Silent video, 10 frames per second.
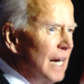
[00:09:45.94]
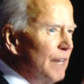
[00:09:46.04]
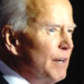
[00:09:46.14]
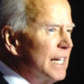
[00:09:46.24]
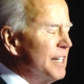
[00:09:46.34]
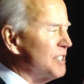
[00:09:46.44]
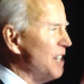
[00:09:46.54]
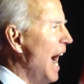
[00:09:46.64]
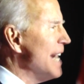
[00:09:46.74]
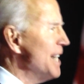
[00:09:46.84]
And if we can
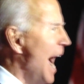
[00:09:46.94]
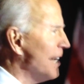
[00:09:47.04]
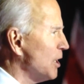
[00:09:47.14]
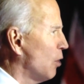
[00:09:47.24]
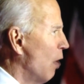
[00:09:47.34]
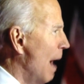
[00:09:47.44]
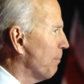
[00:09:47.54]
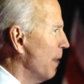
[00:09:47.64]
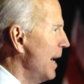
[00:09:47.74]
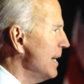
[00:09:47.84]
decide not to
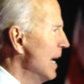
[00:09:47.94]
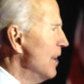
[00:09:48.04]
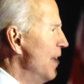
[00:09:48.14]
cooperate,